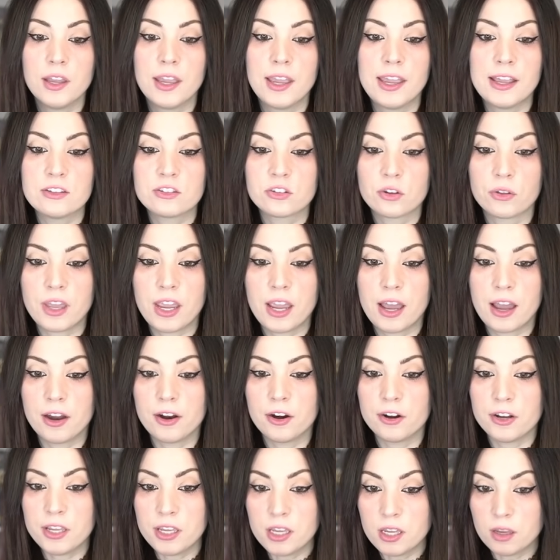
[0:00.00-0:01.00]
And so they
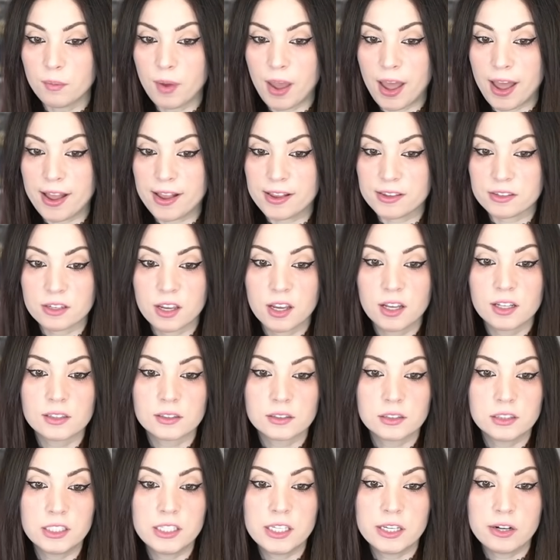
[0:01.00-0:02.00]
hired him as
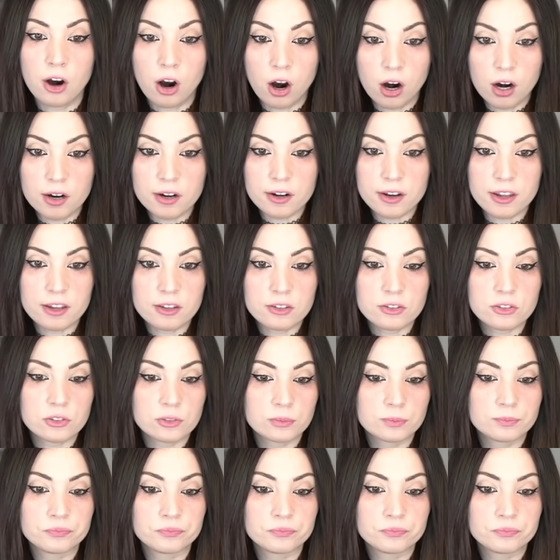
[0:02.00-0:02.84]
lead artist.